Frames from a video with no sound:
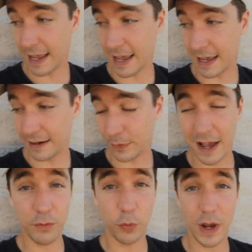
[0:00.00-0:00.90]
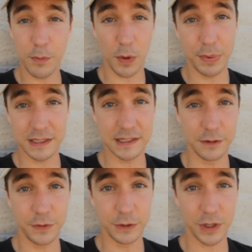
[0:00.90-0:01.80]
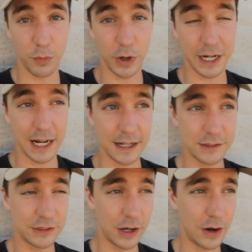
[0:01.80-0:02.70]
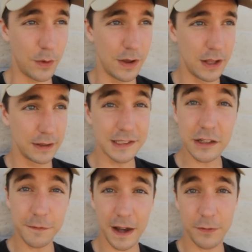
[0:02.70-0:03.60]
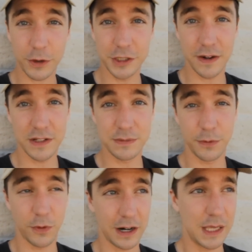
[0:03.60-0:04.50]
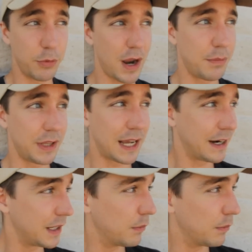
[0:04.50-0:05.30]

And I have way more bits in the future I'm working on. So let's get to 540 Shove-Its before I keep rambling on